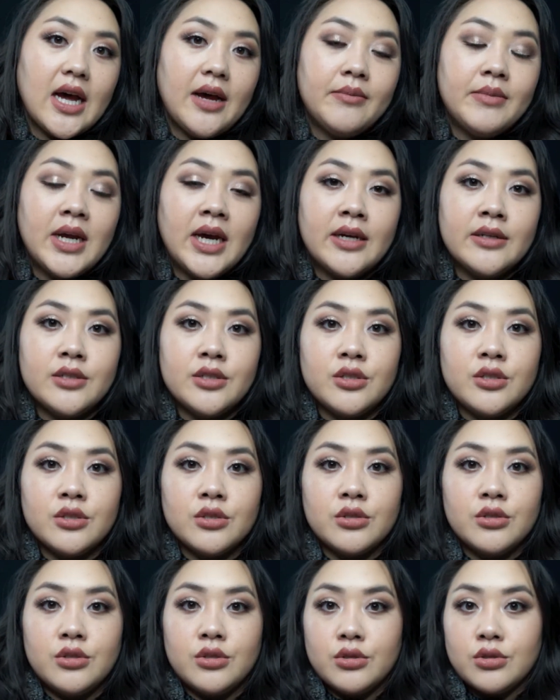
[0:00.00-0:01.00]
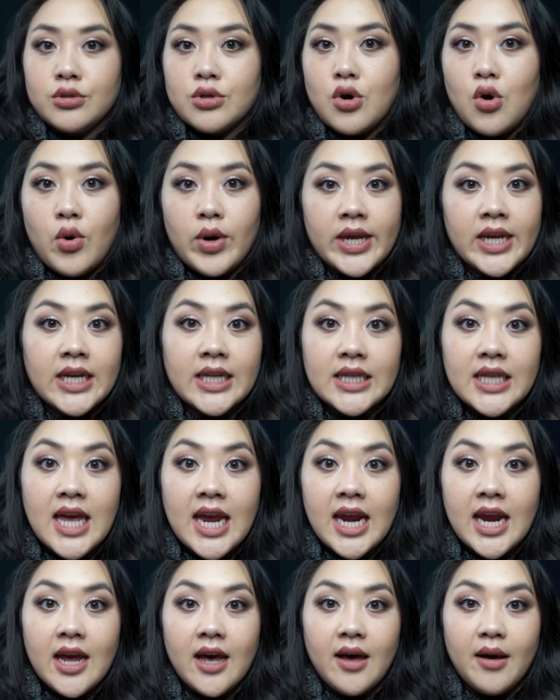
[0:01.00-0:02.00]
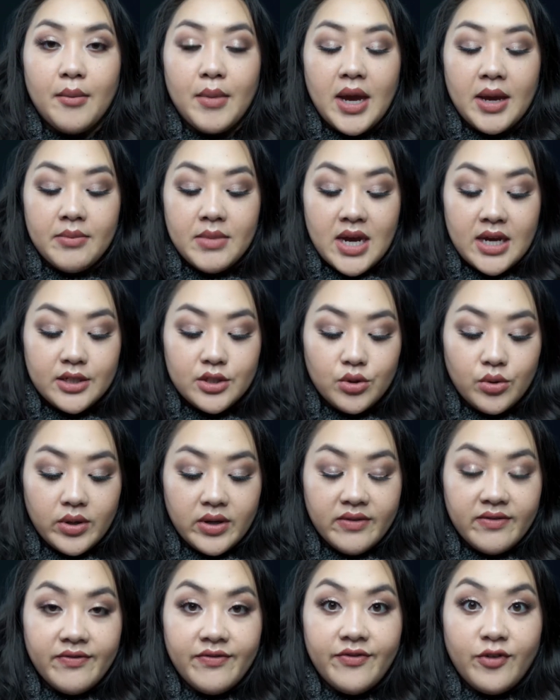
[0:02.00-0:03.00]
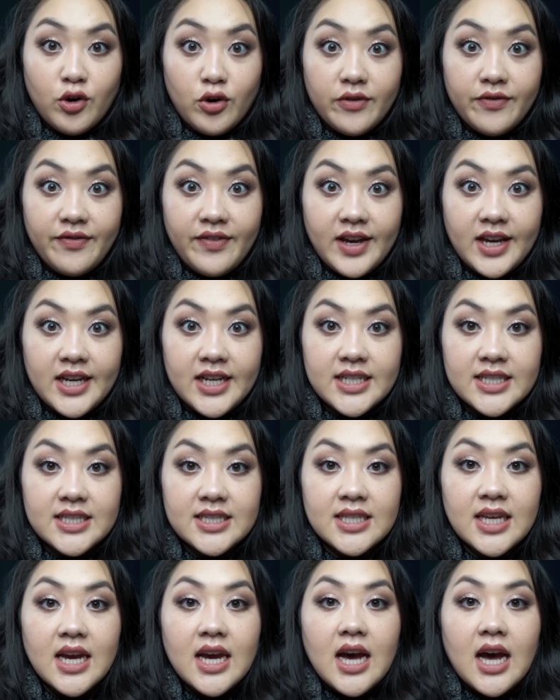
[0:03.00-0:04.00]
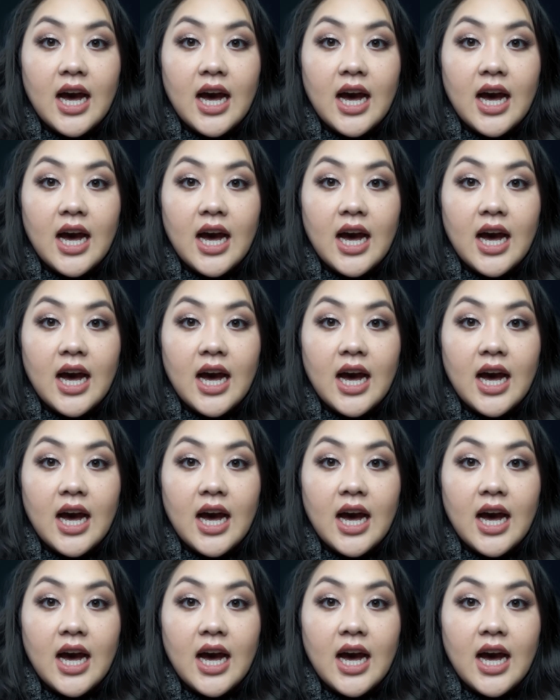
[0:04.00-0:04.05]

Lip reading: I'm not going glam, I'm not doing full face,